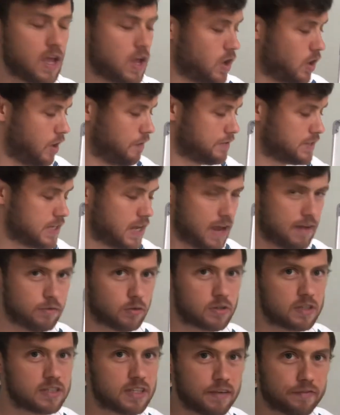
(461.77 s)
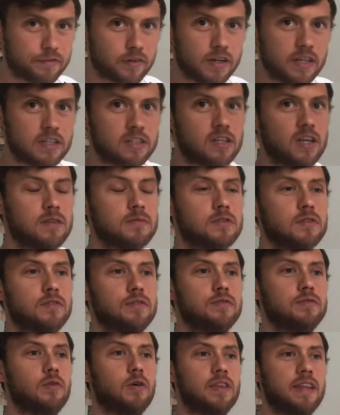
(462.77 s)
Obviously everyone's different in terms of
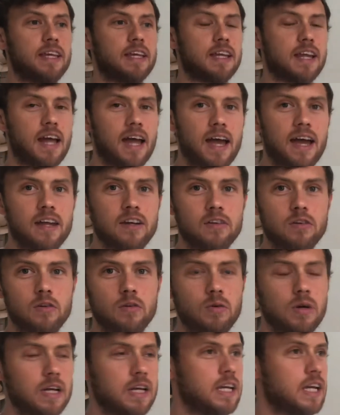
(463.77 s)
what they can handle.